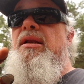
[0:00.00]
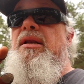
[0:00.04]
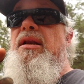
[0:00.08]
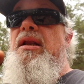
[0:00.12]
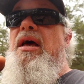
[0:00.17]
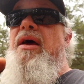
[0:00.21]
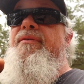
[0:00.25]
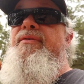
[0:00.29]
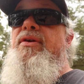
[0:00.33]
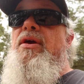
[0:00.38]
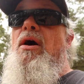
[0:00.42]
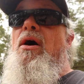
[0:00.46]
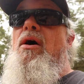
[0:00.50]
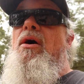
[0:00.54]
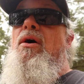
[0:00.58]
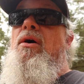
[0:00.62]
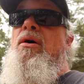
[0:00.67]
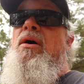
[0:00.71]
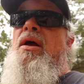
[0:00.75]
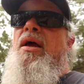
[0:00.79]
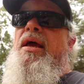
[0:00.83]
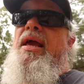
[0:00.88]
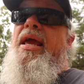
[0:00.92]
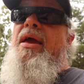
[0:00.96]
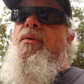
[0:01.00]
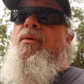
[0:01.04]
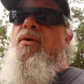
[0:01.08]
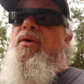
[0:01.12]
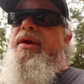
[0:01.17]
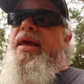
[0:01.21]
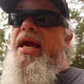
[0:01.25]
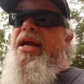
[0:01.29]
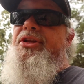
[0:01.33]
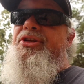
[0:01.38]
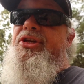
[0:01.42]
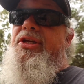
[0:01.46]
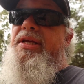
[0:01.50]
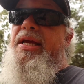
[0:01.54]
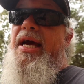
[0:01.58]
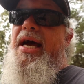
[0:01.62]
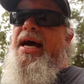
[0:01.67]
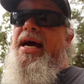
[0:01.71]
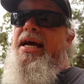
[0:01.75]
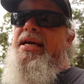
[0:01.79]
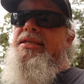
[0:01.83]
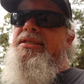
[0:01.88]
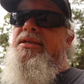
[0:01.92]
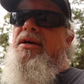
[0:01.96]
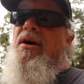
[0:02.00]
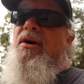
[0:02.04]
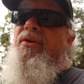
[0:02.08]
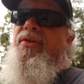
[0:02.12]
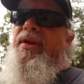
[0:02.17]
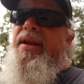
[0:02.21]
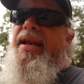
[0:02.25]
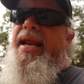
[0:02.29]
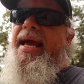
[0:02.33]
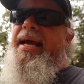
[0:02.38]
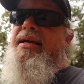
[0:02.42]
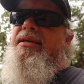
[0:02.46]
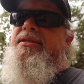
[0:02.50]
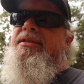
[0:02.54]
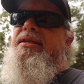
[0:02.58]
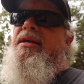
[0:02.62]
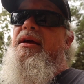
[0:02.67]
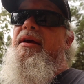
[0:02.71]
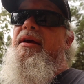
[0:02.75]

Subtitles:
Love y'all, and we'll catch you guys on the next